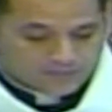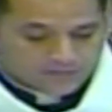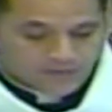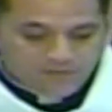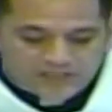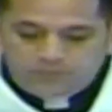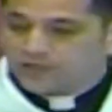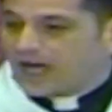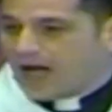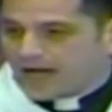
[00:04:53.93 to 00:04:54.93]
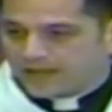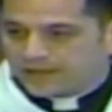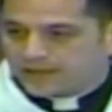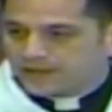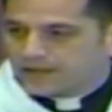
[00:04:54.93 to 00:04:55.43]
Love is
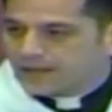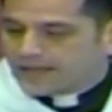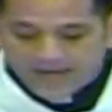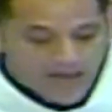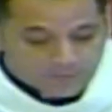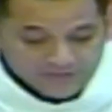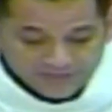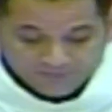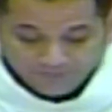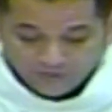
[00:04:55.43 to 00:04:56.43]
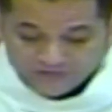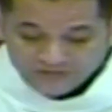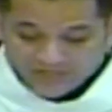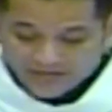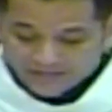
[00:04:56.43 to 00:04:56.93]
blind. It happens at first
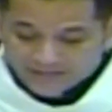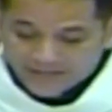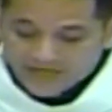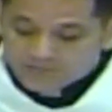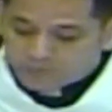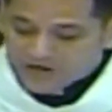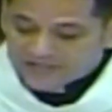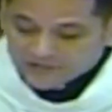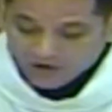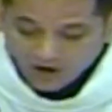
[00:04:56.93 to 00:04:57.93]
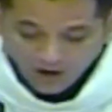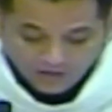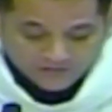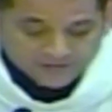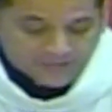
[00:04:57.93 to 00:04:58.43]
sight. It breaks our
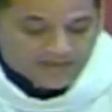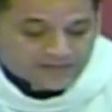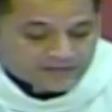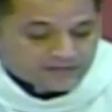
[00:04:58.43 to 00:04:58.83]
hearts, and